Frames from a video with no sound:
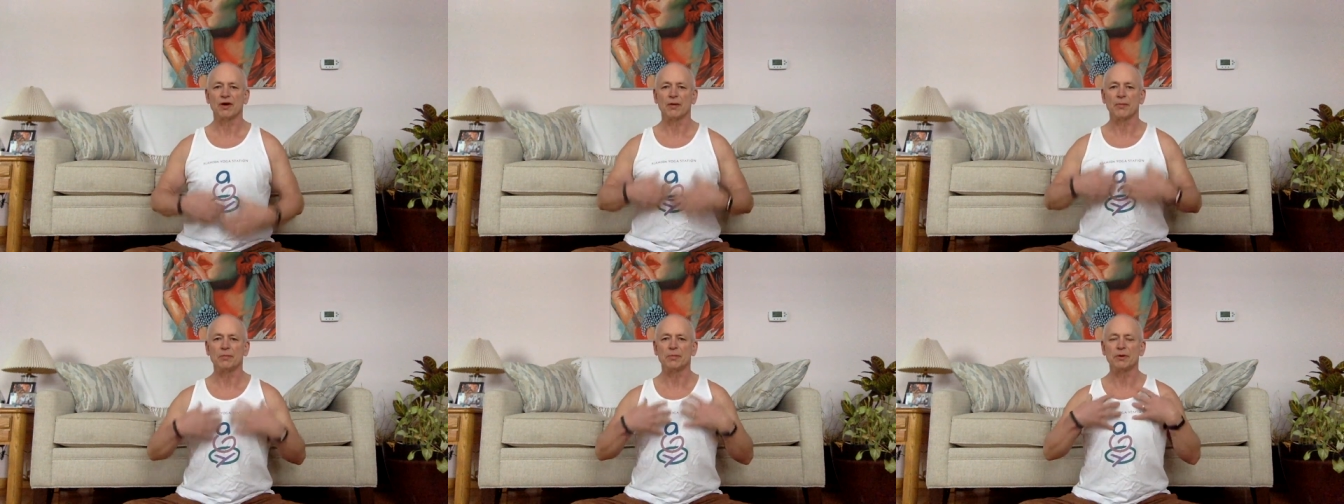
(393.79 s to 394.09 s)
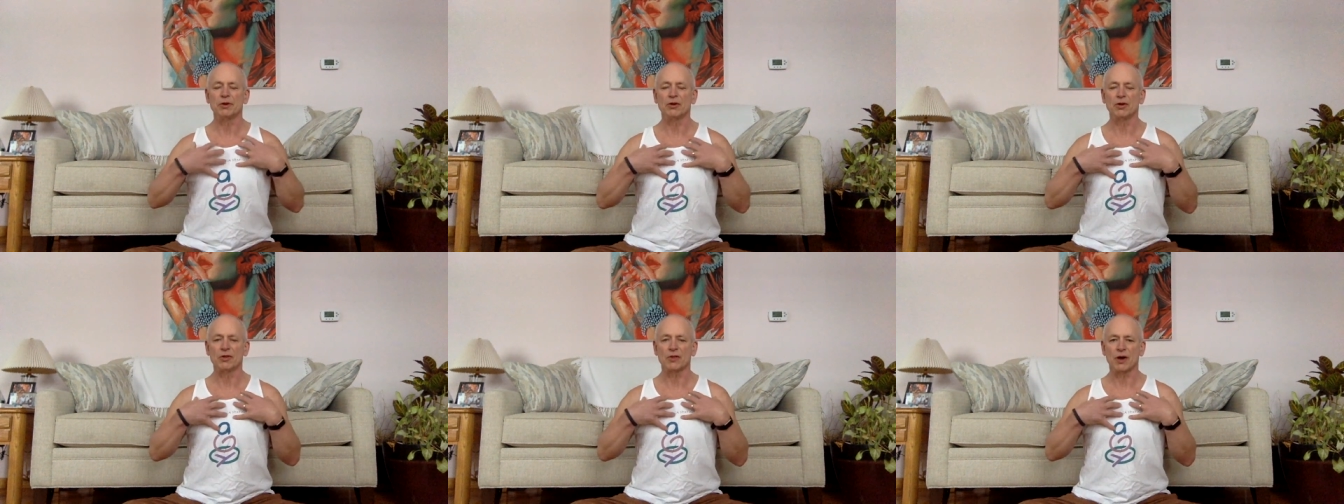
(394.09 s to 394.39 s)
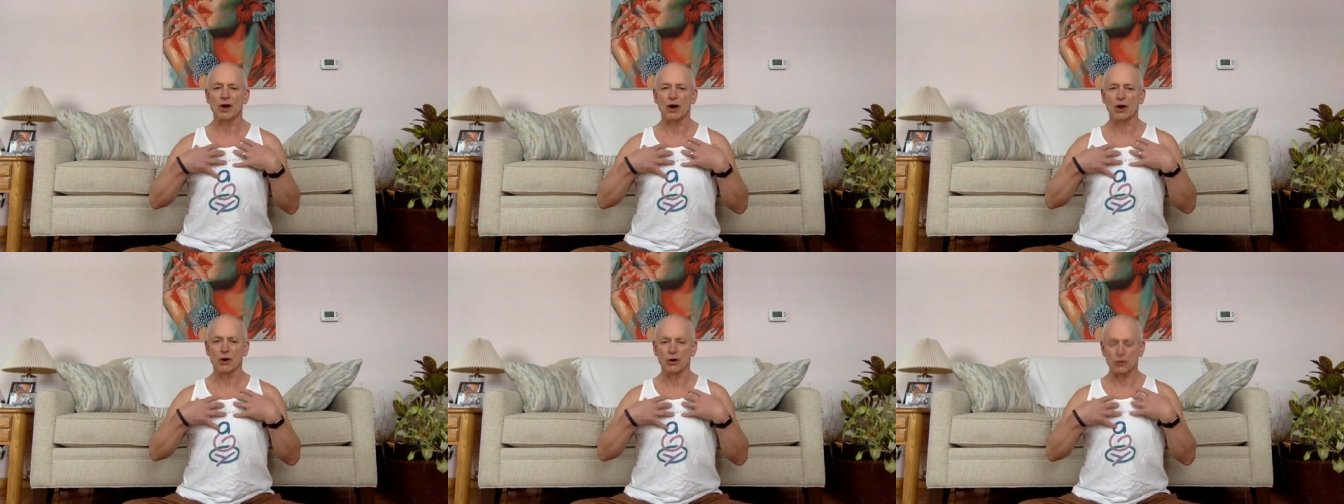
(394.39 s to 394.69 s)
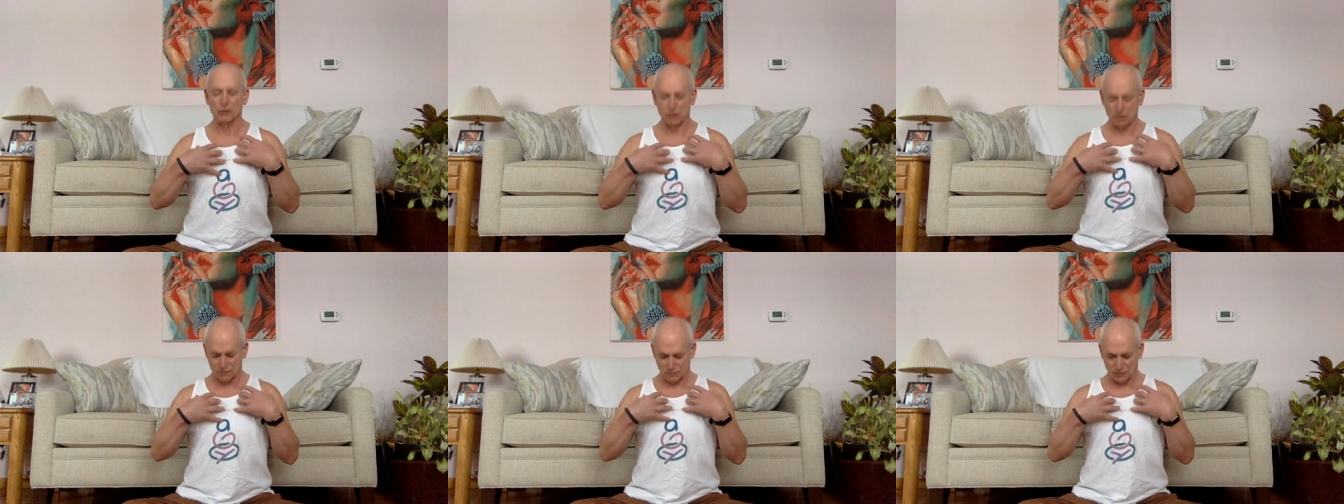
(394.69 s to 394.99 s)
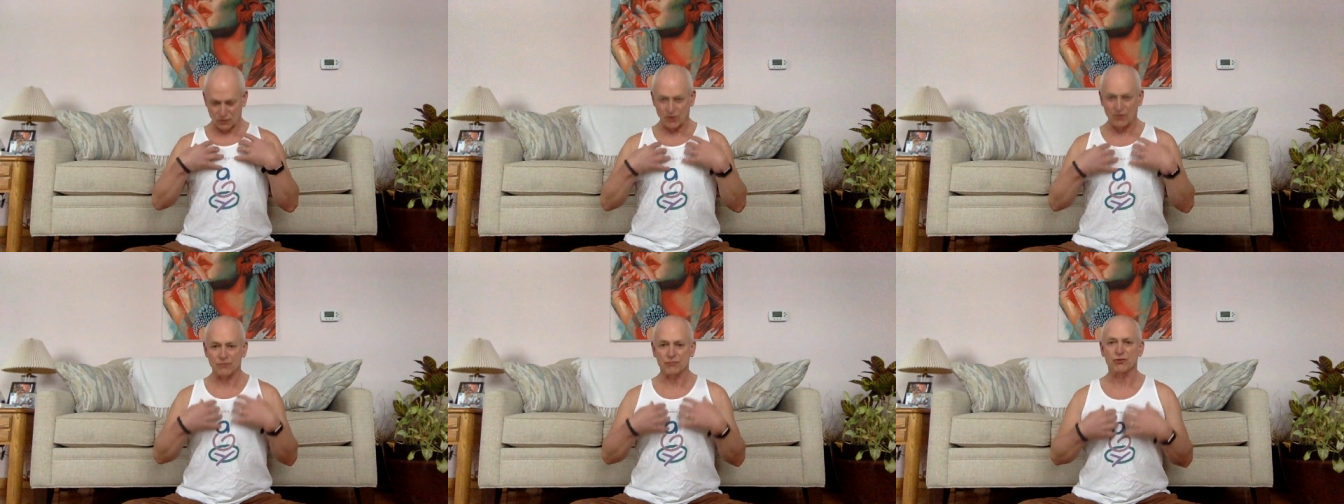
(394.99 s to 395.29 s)
up into the heart if
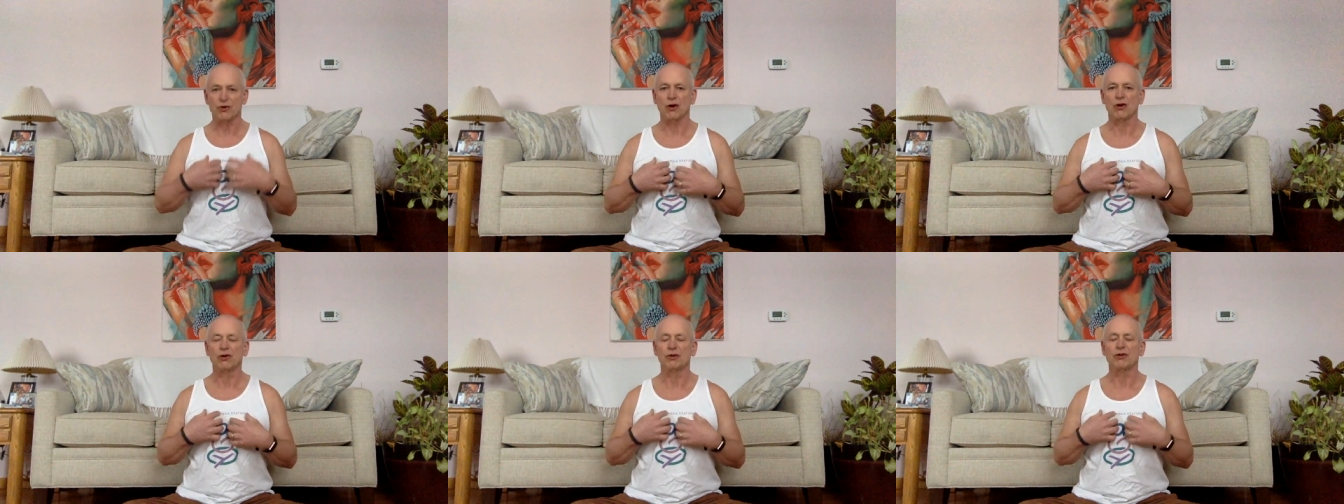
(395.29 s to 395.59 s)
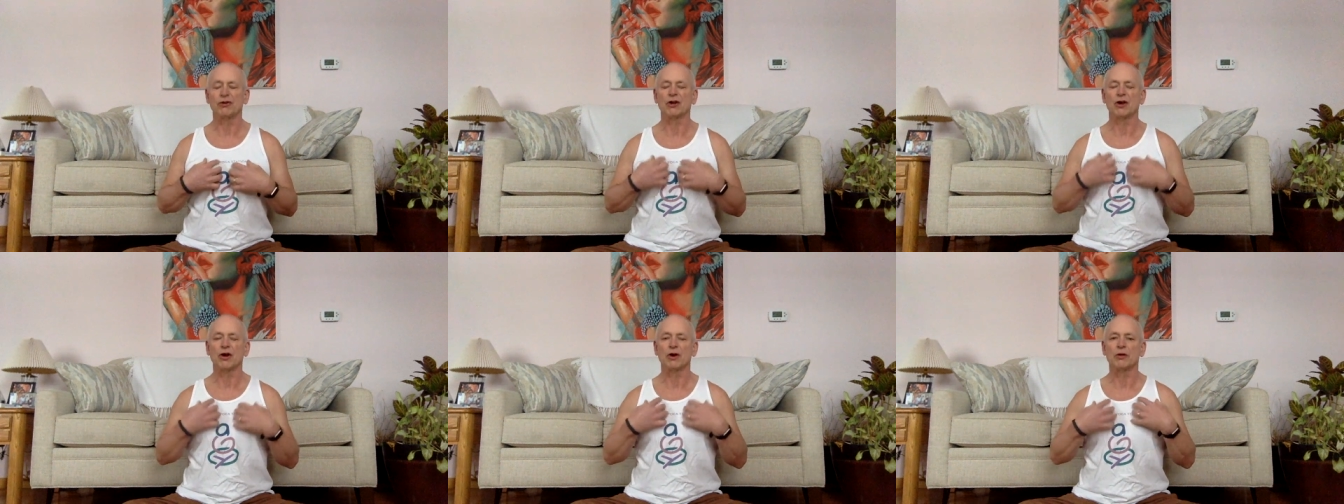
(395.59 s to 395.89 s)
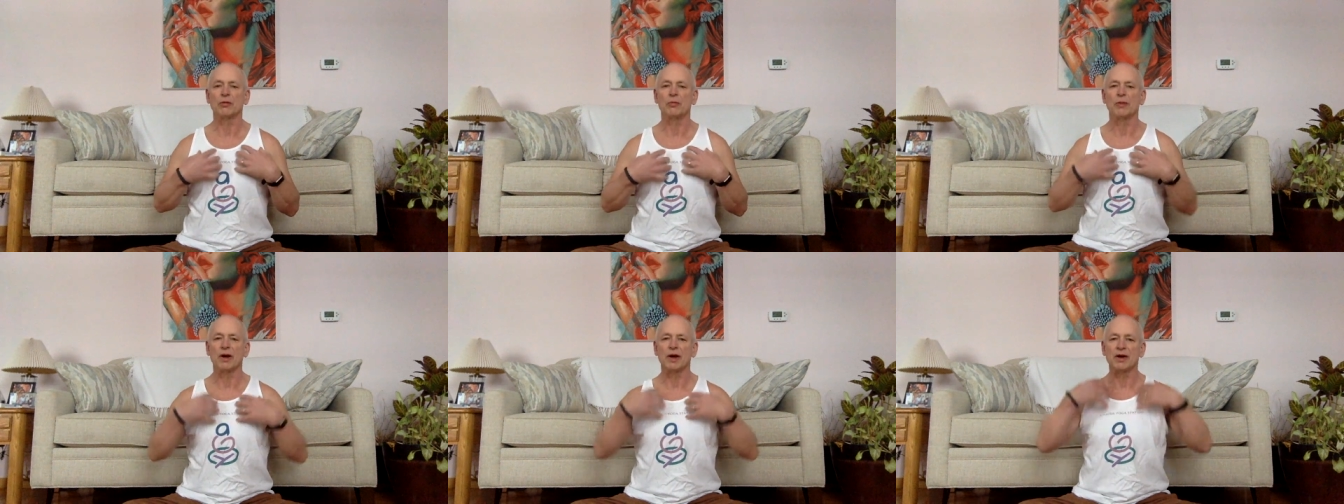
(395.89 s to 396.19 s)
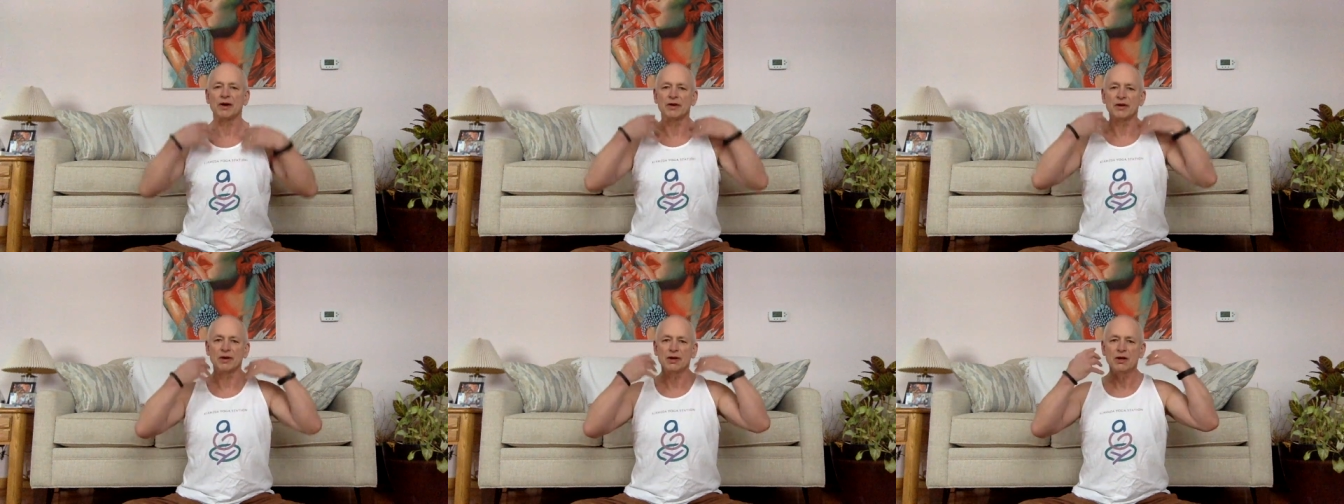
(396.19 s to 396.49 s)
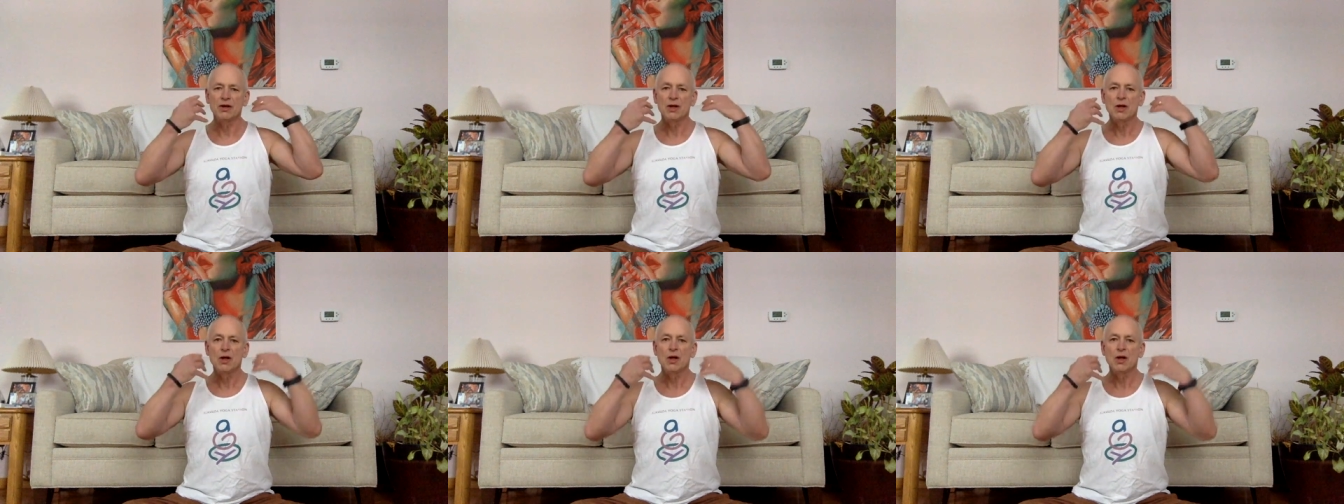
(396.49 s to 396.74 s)
we have Jalandhara bandha,